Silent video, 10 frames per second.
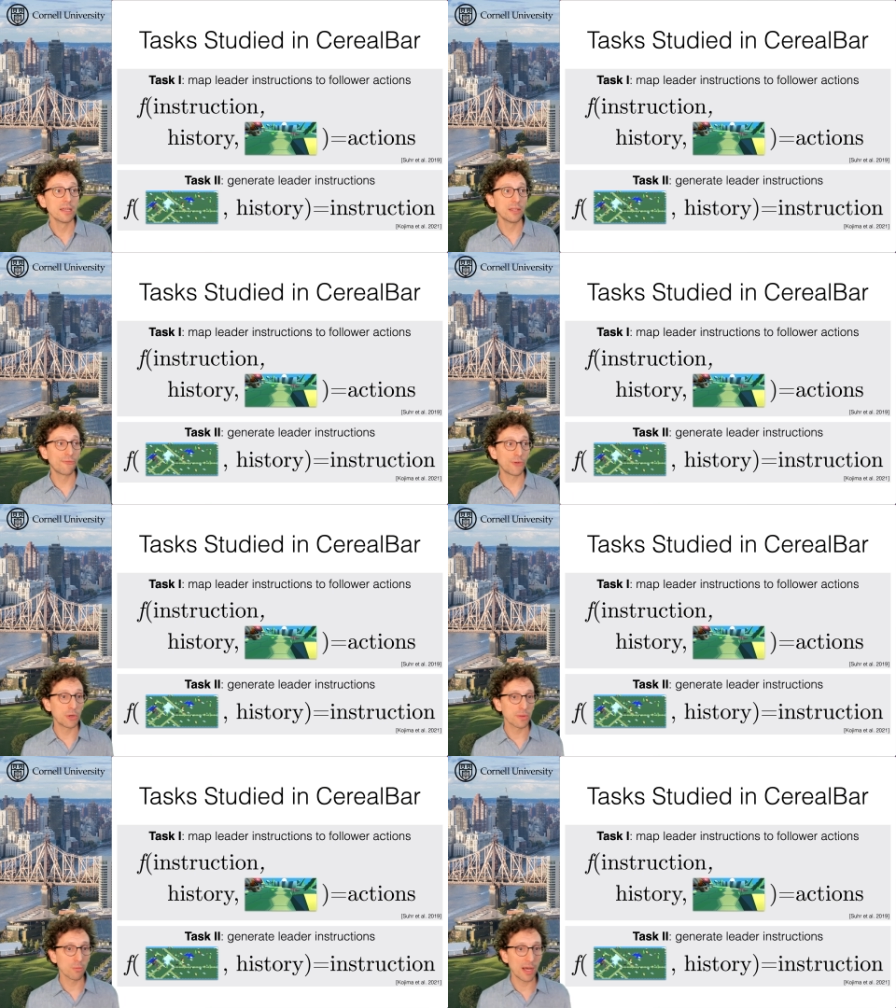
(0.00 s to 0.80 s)
The
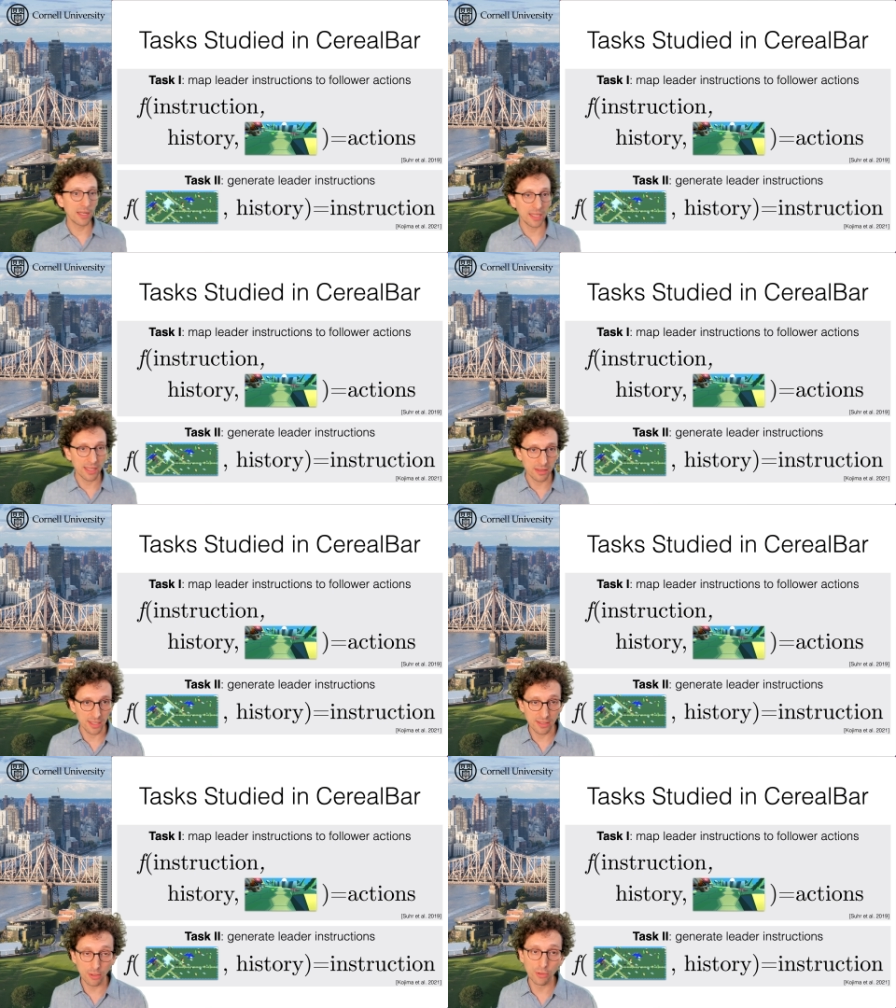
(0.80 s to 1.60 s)
first one is
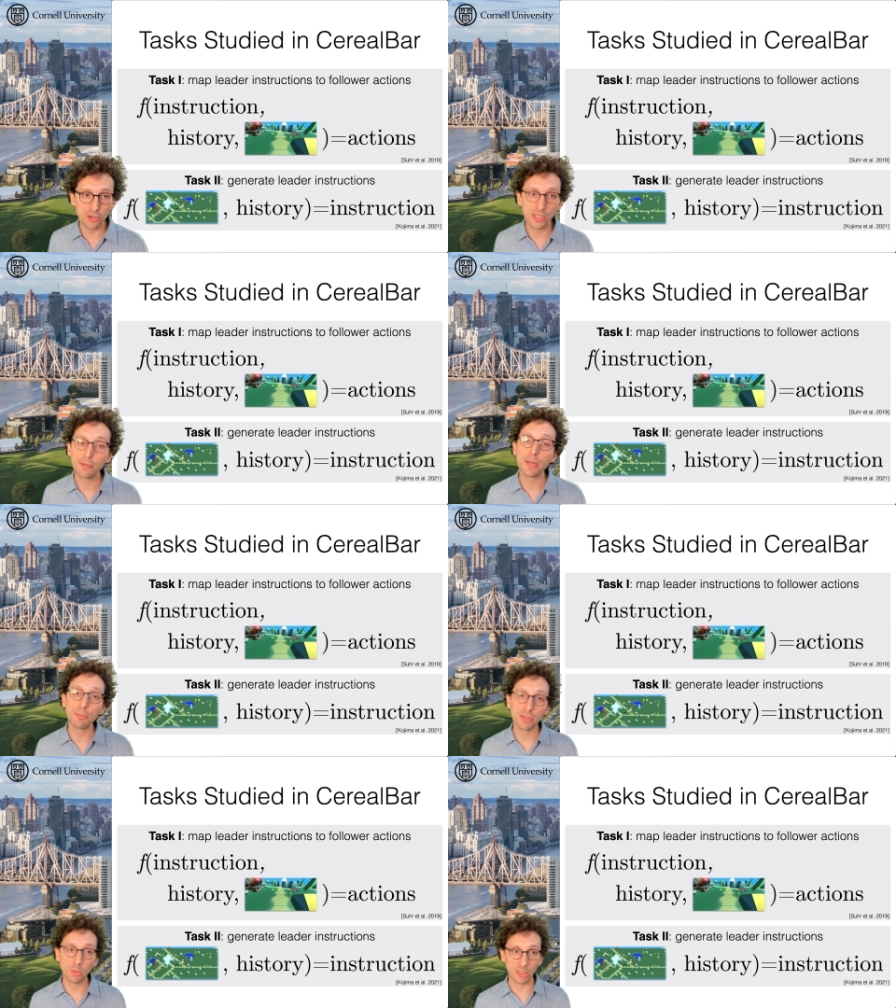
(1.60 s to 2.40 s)
in the original
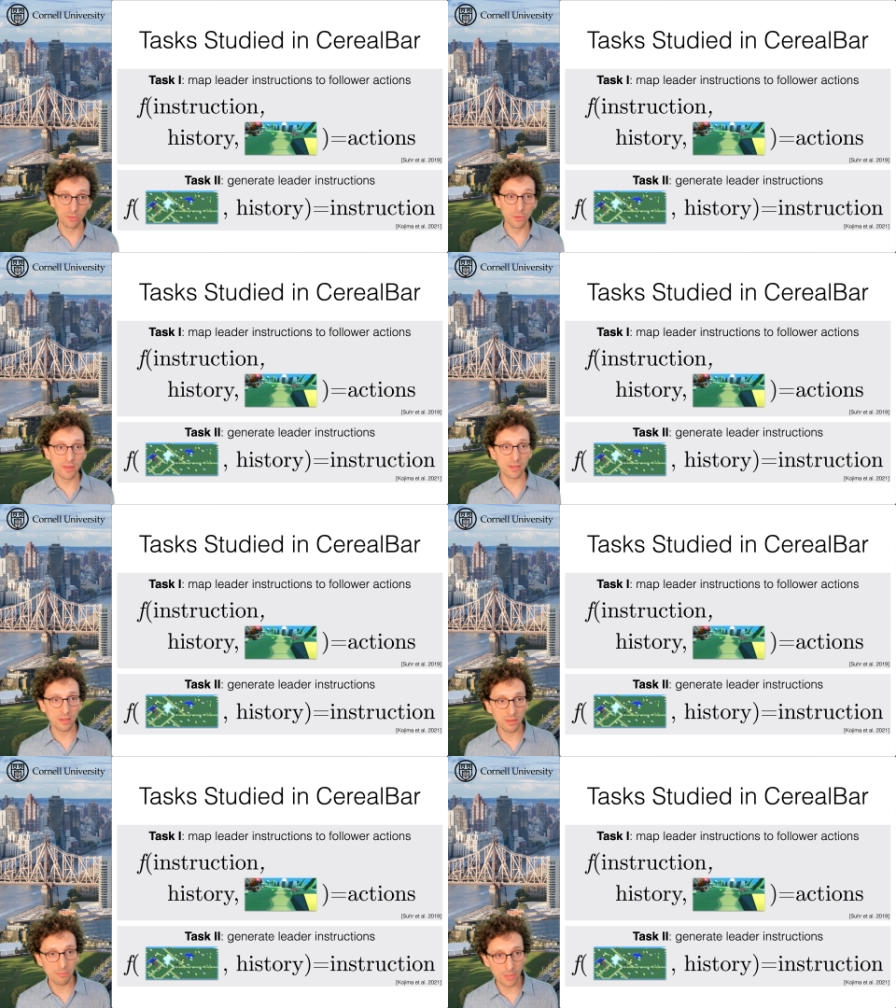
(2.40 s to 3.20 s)
paper we introduced
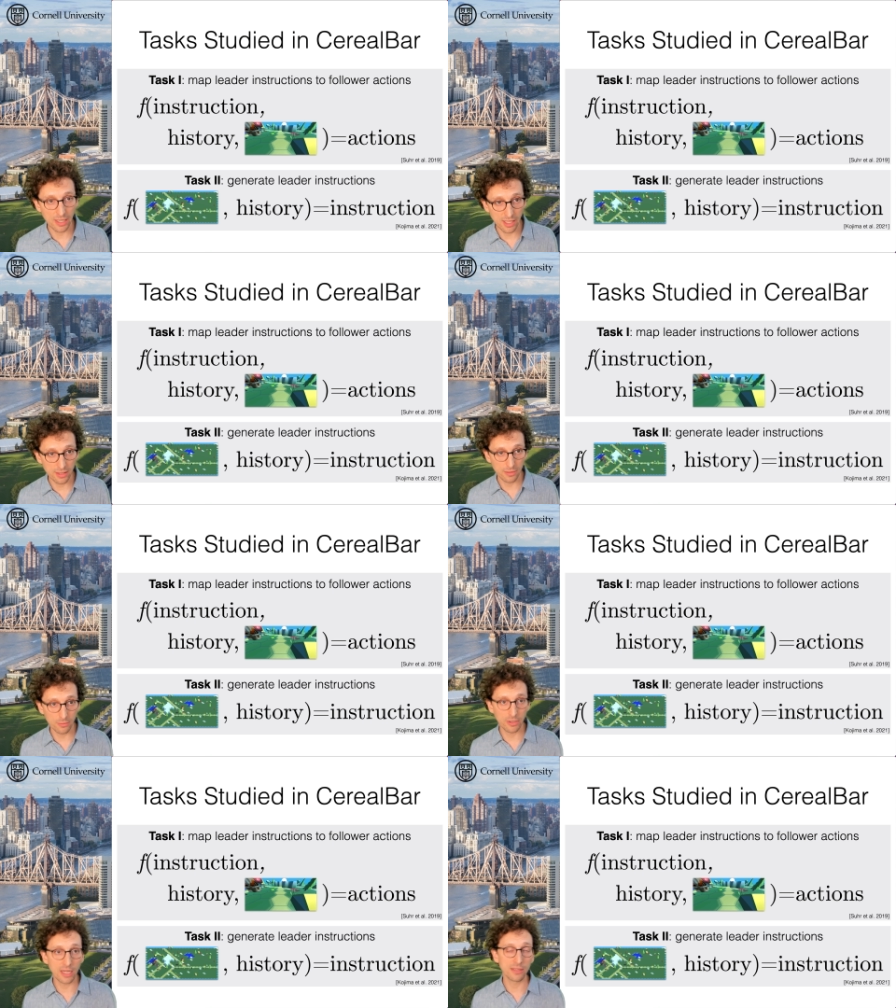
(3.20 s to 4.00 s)
it by
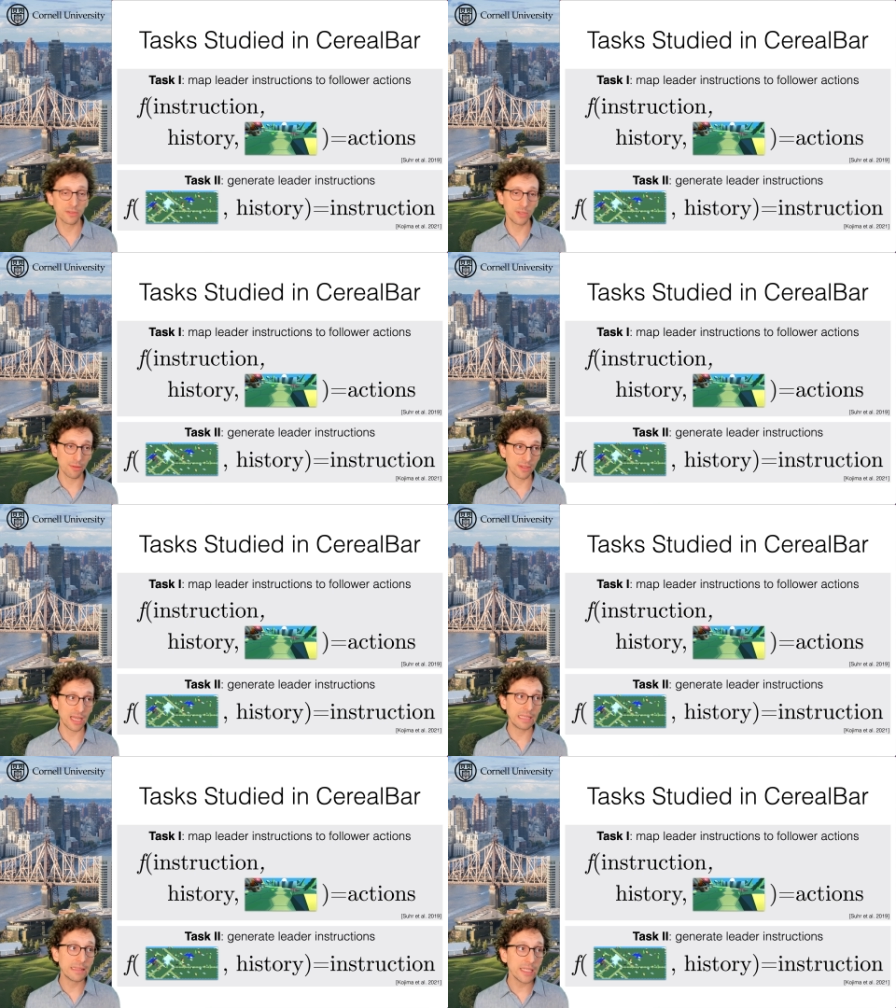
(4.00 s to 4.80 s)
Suhr
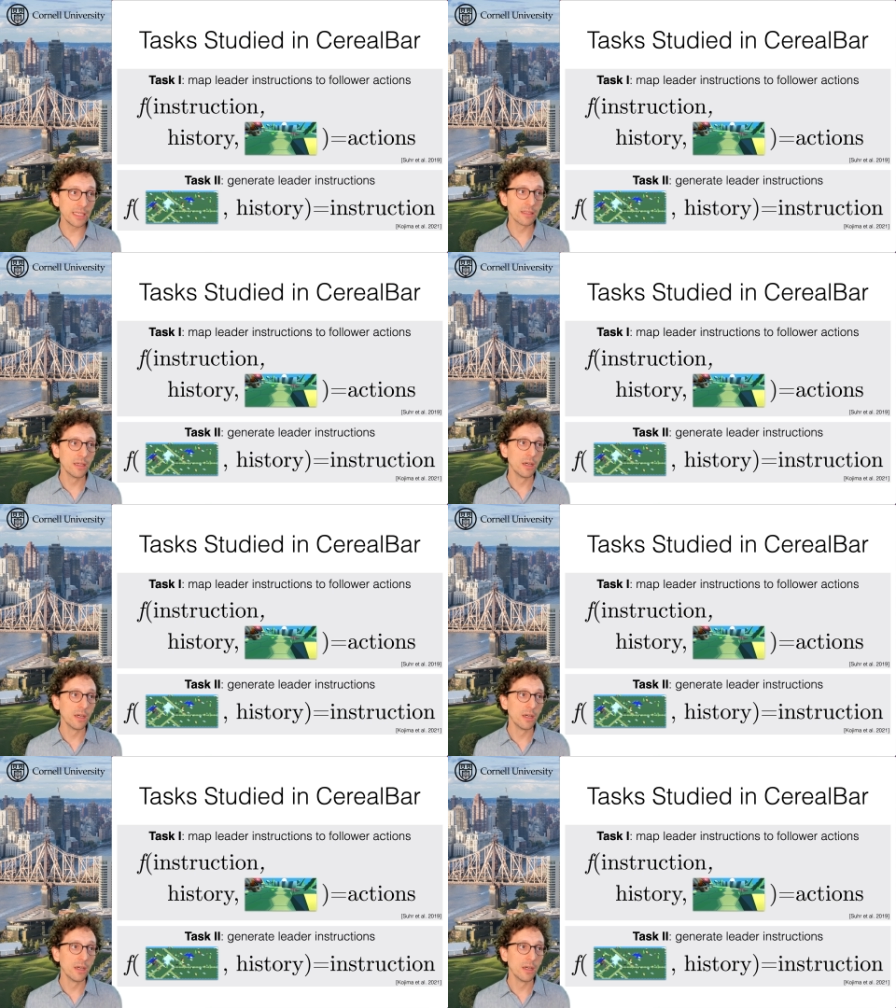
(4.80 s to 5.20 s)
2019,